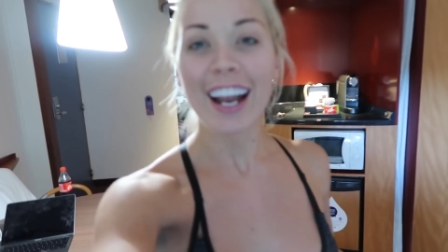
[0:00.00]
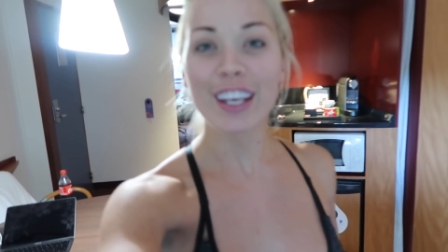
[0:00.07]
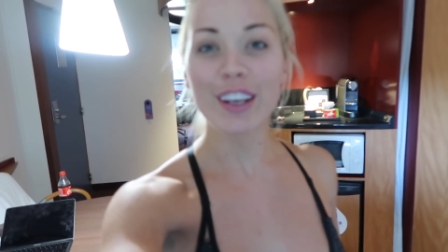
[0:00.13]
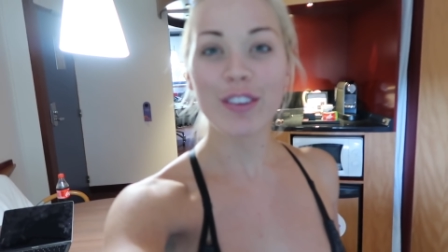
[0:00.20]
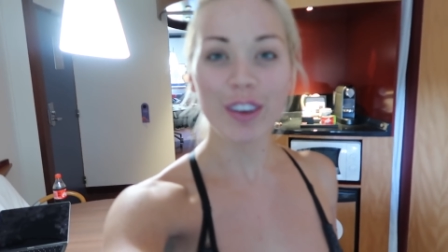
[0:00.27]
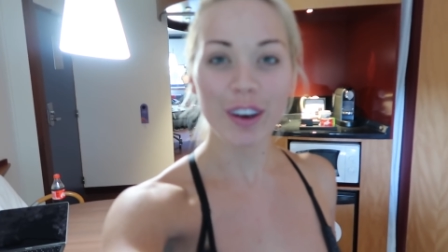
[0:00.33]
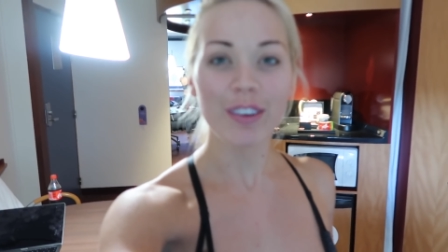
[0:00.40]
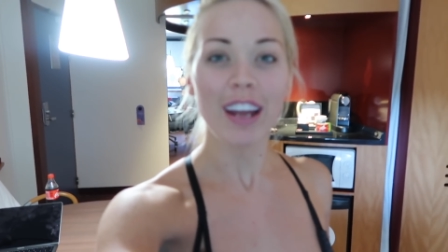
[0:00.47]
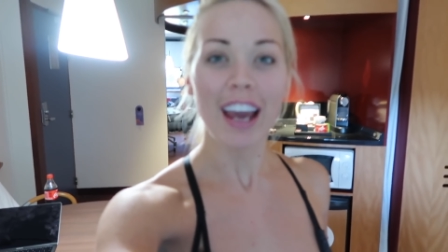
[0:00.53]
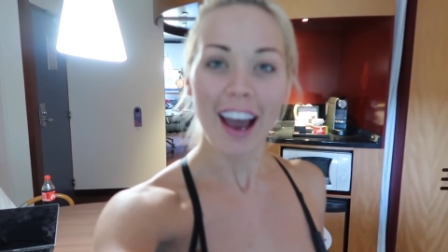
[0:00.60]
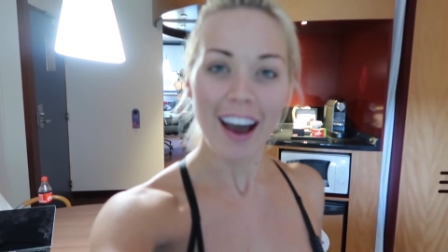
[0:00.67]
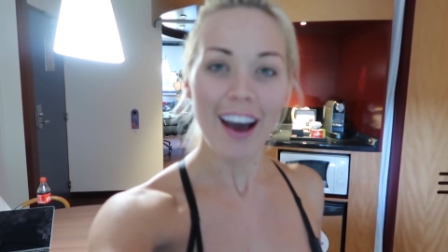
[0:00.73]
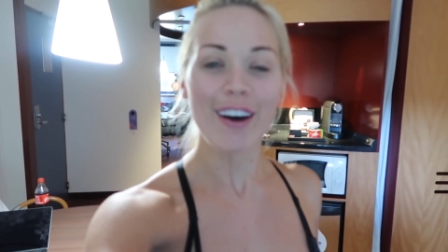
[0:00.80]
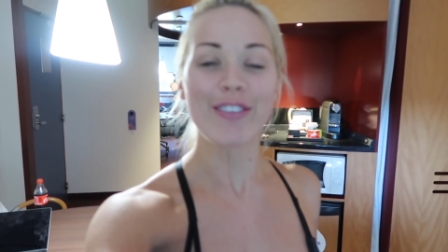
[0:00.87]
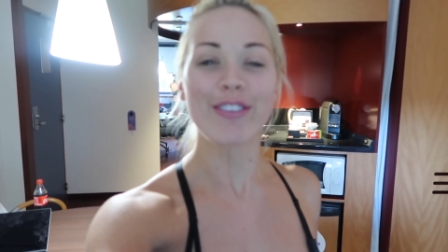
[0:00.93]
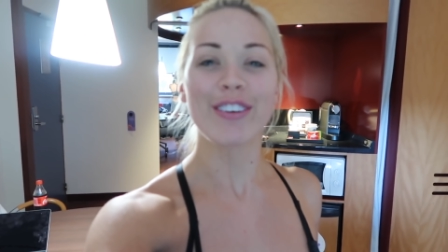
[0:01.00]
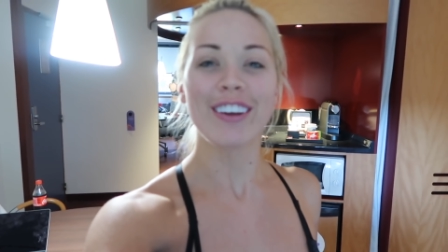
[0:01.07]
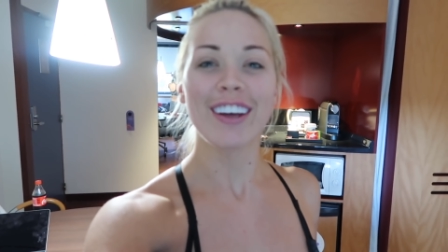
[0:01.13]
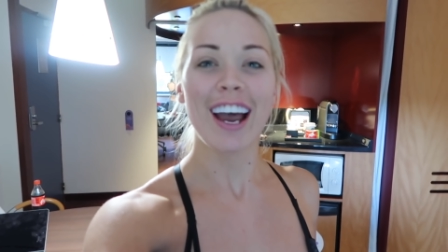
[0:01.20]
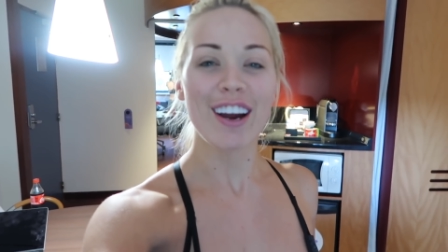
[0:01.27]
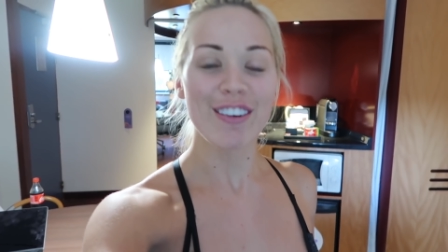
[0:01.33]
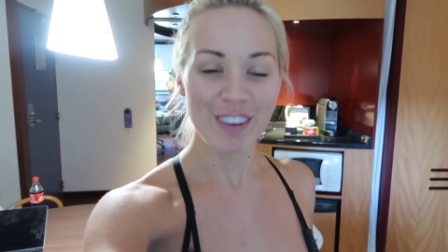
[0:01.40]
and you don't have
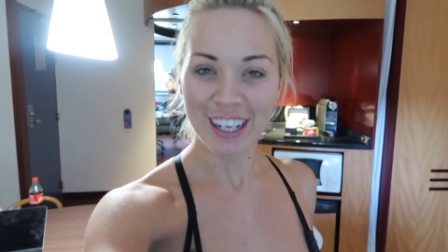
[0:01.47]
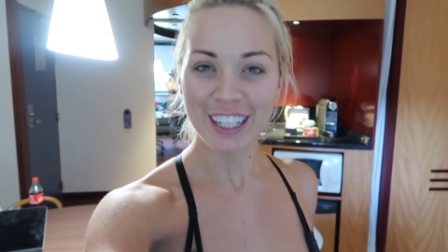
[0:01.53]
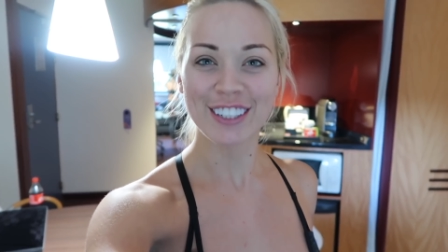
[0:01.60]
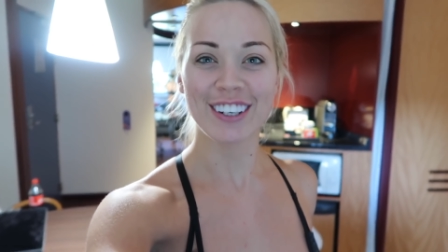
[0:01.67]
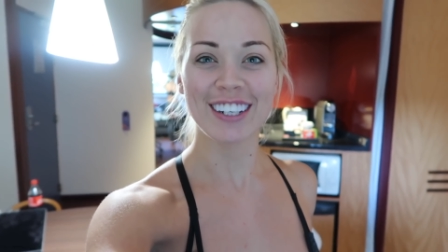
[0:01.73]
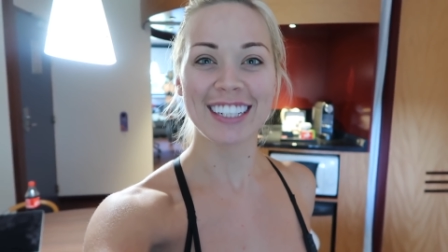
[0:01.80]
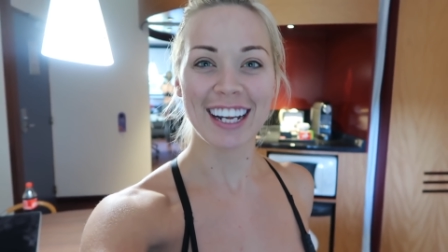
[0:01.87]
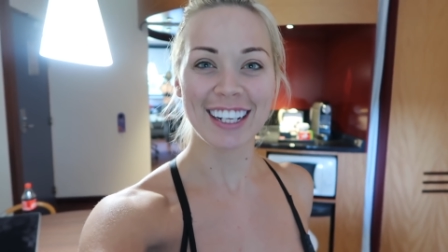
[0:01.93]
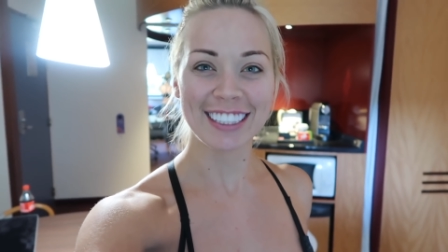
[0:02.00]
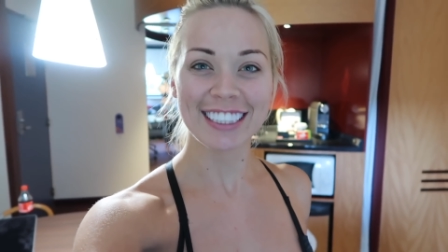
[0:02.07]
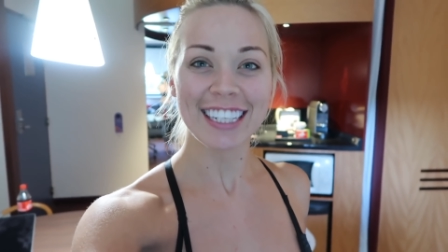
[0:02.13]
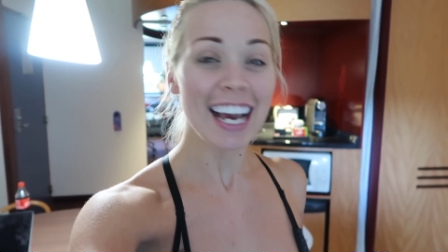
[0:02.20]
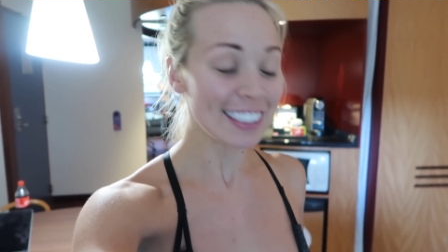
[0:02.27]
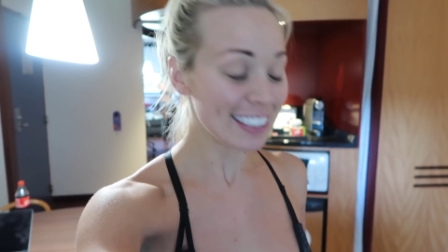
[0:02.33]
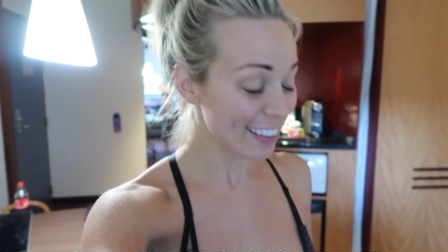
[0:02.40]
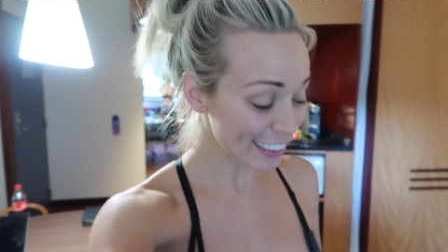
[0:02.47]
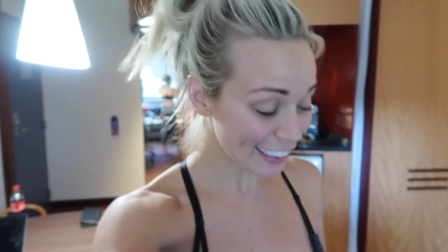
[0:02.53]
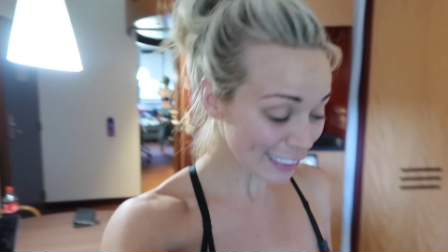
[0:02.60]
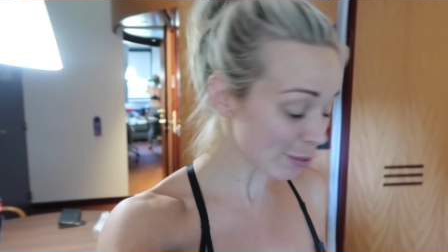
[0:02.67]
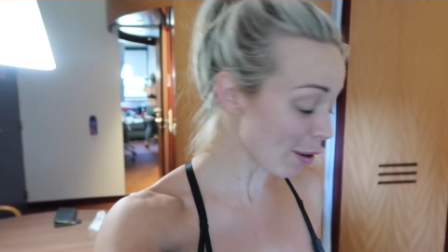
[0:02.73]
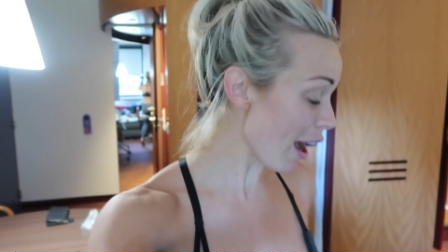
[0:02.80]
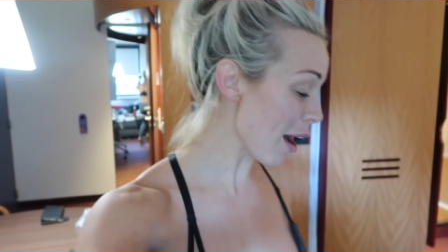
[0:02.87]
a restaurant downstairs. This
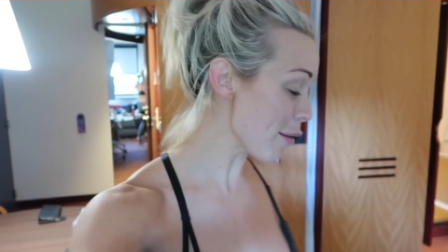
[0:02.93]
is what